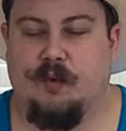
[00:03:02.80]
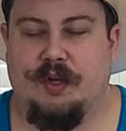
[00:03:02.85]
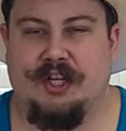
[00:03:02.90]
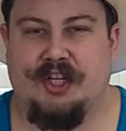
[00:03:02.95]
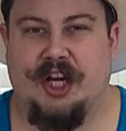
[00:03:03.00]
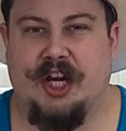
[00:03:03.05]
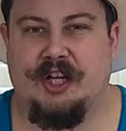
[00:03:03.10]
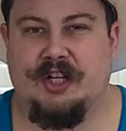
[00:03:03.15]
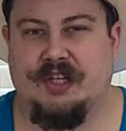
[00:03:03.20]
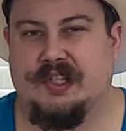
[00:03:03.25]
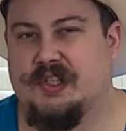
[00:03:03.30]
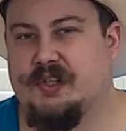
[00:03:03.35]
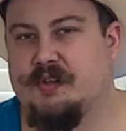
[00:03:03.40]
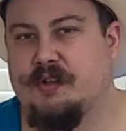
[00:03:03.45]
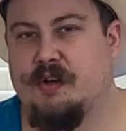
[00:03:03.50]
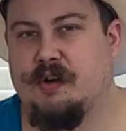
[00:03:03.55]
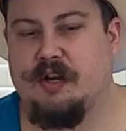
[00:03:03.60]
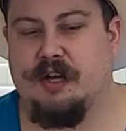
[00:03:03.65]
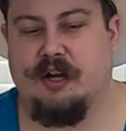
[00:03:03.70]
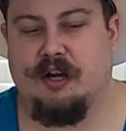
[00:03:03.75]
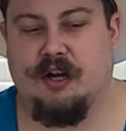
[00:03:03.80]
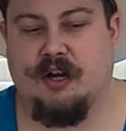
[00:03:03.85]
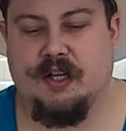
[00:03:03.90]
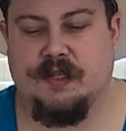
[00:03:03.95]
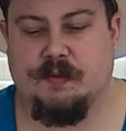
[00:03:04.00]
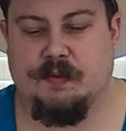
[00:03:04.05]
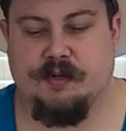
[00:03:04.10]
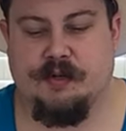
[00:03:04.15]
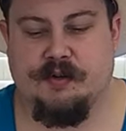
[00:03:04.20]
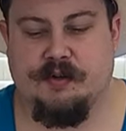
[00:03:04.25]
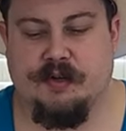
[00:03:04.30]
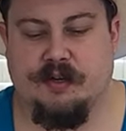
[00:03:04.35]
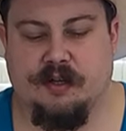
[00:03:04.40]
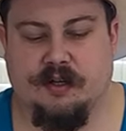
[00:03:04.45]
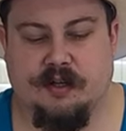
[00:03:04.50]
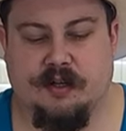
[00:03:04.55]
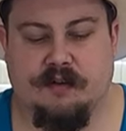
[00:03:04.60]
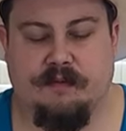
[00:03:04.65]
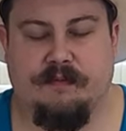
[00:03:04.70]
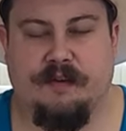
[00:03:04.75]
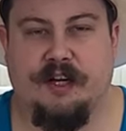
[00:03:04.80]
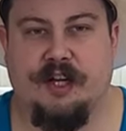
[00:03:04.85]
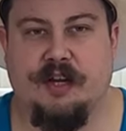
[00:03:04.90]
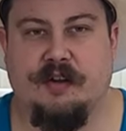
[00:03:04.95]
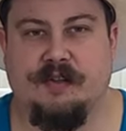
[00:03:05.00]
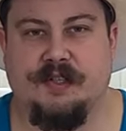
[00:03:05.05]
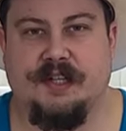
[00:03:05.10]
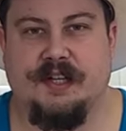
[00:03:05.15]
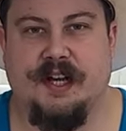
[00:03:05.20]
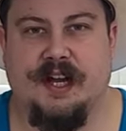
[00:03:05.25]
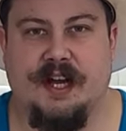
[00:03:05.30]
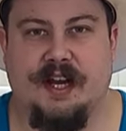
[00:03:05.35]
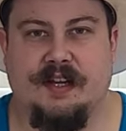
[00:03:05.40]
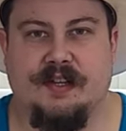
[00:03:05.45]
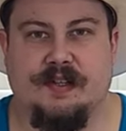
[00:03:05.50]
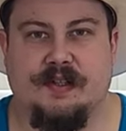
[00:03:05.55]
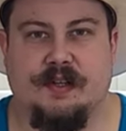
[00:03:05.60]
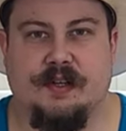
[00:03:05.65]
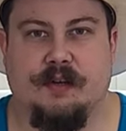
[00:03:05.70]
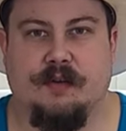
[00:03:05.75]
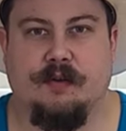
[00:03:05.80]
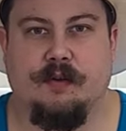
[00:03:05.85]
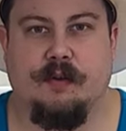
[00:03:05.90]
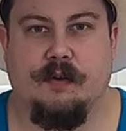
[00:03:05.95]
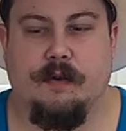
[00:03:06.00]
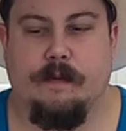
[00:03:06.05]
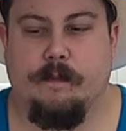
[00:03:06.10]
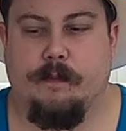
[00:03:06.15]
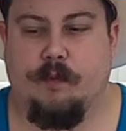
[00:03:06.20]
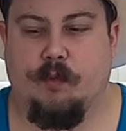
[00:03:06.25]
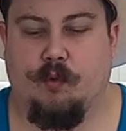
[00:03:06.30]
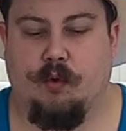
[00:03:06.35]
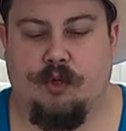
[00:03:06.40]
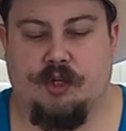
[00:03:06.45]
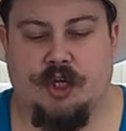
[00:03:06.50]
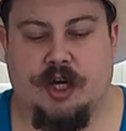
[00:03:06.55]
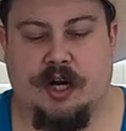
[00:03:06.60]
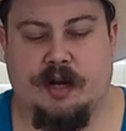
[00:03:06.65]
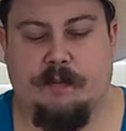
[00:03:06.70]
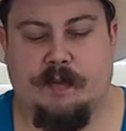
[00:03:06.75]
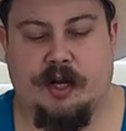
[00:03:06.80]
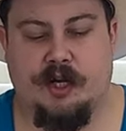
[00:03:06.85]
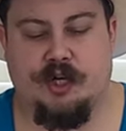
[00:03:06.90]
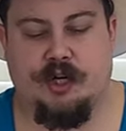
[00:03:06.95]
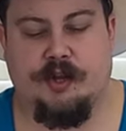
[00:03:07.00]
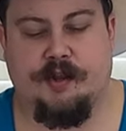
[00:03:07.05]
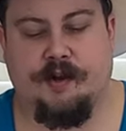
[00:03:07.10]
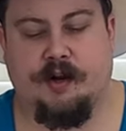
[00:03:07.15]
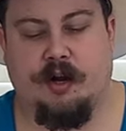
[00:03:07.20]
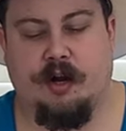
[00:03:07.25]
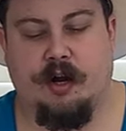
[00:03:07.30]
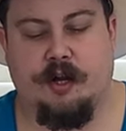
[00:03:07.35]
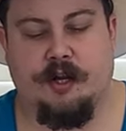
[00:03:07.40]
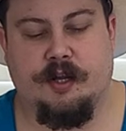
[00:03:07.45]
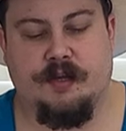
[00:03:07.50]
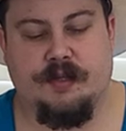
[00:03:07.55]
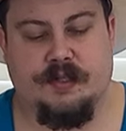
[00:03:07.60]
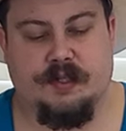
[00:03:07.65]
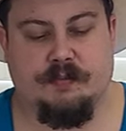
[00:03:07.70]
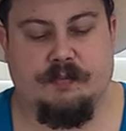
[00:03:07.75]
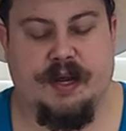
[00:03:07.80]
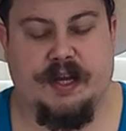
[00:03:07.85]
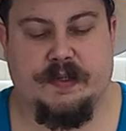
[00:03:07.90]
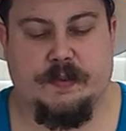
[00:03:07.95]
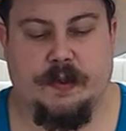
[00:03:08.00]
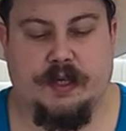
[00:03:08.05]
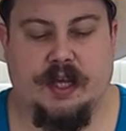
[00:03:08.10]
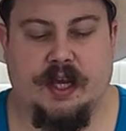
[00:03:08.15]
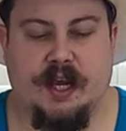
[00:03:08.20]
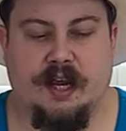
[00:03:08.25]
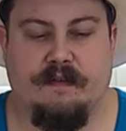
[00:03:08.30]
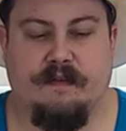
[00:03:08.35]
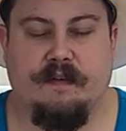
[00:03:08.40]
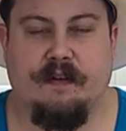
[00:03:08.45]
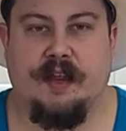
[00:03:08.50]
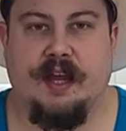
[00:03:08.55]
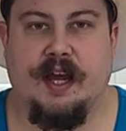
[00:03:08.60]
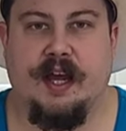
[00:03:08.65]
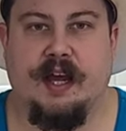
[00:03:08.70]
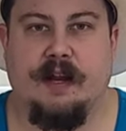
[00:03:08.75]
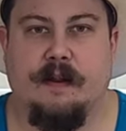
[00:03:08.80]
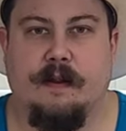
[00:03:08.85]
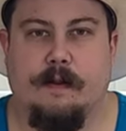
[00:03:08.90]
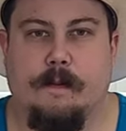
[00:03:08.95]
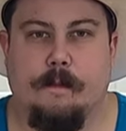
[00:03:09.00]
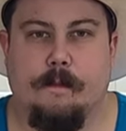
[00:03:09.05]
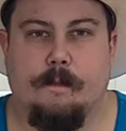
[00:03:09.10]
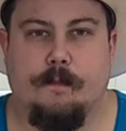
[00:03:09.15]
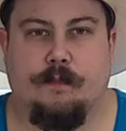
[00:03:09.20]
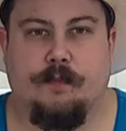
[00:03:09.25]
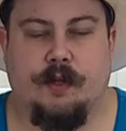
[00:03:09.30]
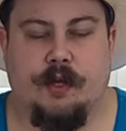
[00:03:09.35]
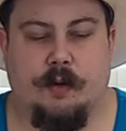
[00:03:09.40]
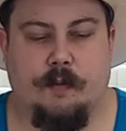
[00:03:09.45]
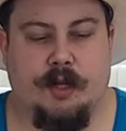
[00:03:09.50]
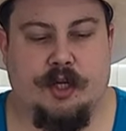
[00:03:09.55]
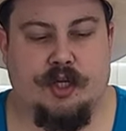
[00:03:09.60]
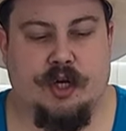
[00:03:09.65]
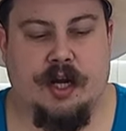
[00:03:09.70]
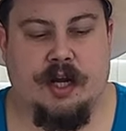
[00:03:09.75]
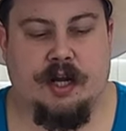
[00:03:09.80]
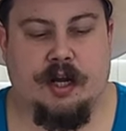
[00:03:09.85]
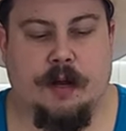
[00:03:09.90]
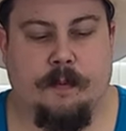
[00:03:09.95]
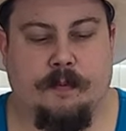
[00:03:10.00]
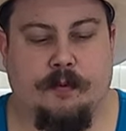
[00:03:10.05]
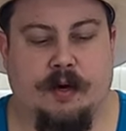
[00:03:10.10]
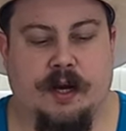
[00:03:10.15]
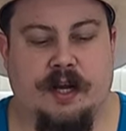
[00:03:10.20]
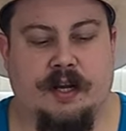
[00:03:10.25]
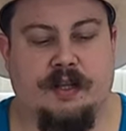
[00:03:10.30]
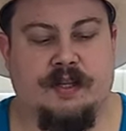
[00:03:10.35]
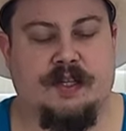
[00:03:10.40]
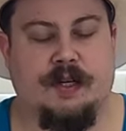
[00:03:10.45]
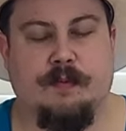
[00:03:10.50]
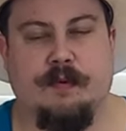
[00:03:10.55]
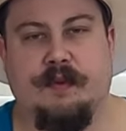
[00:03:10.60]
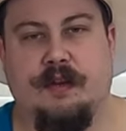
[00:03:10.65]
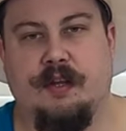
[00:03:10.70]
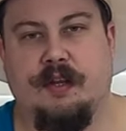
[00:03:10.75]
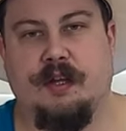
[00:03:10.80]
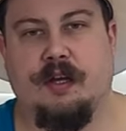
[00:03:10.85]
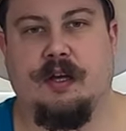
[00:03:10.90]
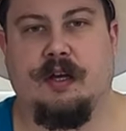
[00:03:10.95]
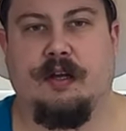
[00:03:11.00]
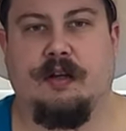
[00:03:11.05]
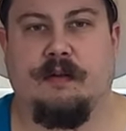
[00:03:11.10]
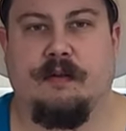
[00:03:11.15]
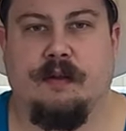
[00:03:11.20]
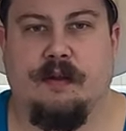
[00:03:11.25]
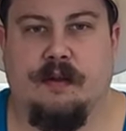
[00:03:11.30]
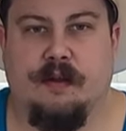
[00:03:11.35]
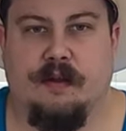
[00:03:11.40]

we changed the studio here because we're doing a, a, video tonight, so we'll try to make sure that our audio is as best we can for that. Going to be trying to upgrade some of the uh,